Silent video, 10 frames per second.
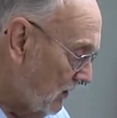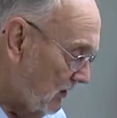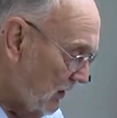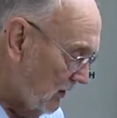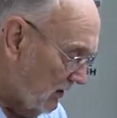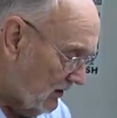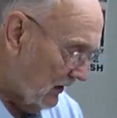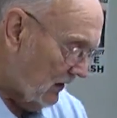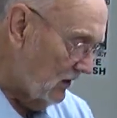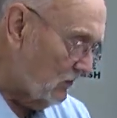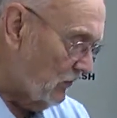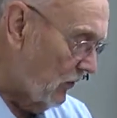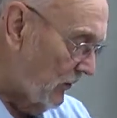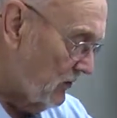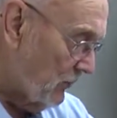the other thing is we're
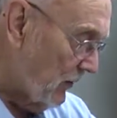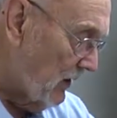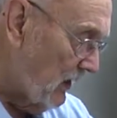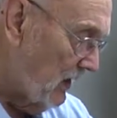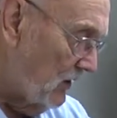always bringing